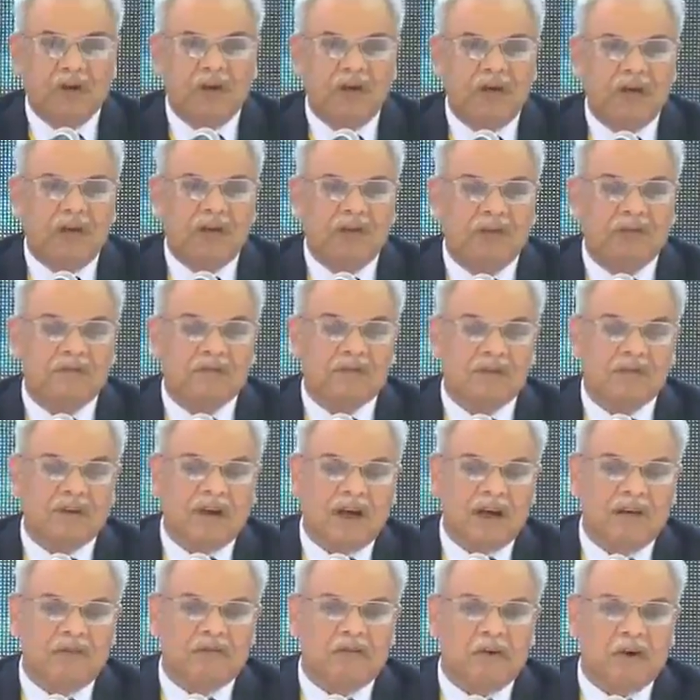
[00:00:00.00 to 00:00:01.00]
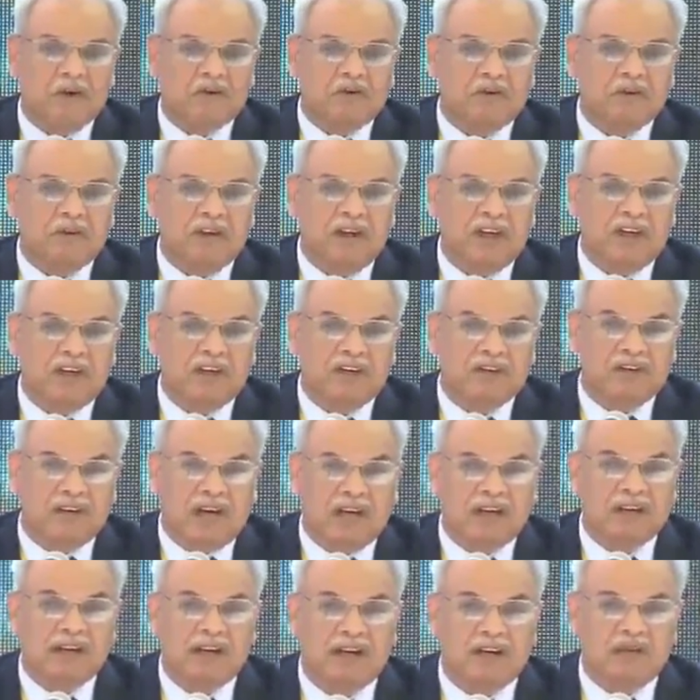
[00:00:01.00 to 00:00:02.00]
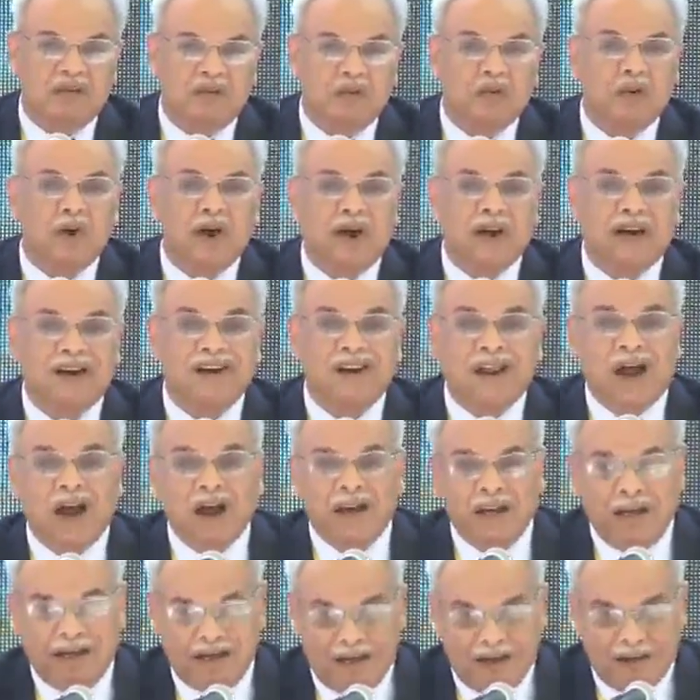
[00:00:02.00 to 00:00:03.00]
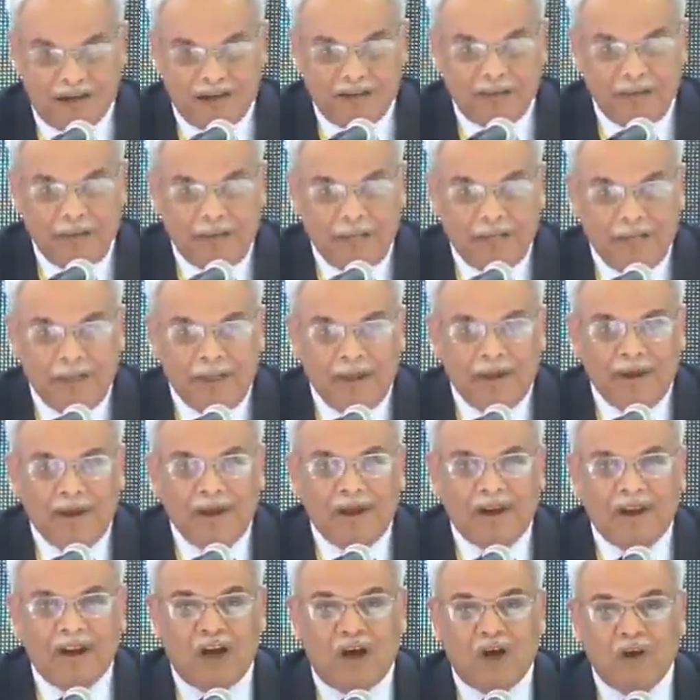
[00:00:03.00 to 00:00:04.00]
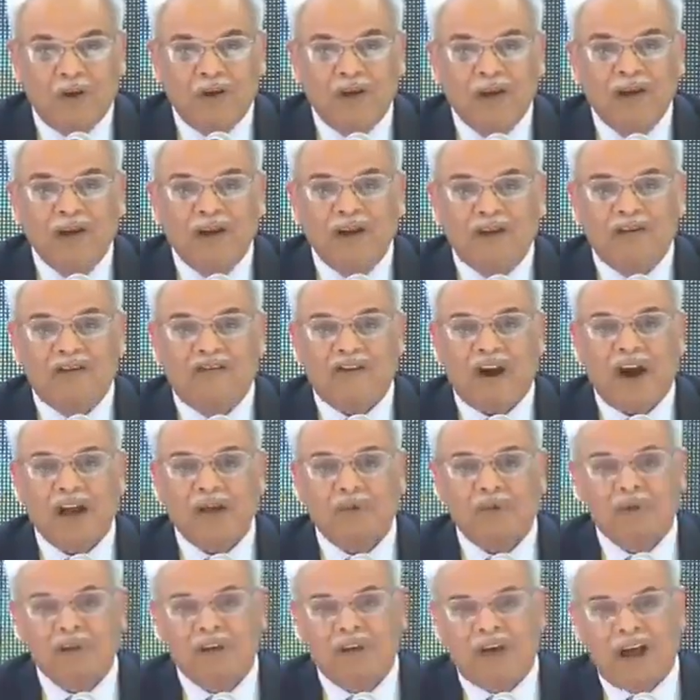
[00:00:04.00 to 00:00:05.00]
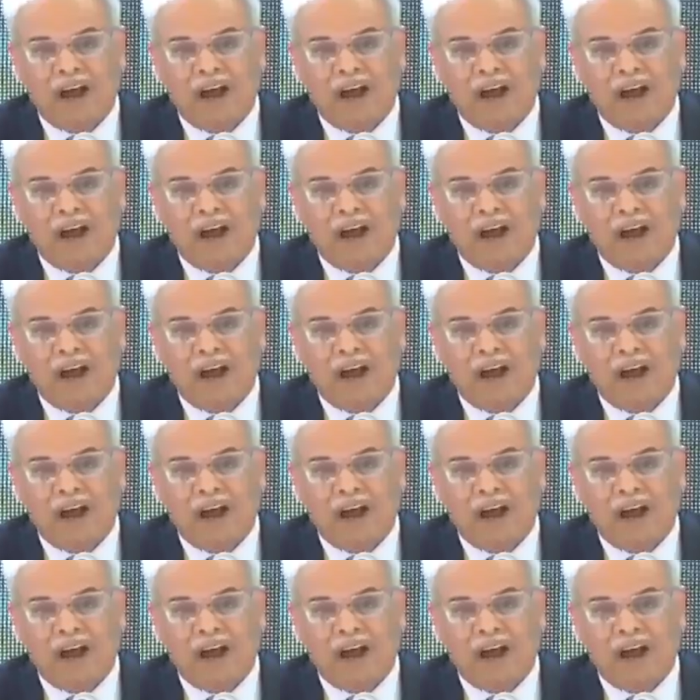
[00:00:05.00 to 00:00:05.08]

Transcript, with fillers: he unfortunately said that you are lying. Now, in a tribal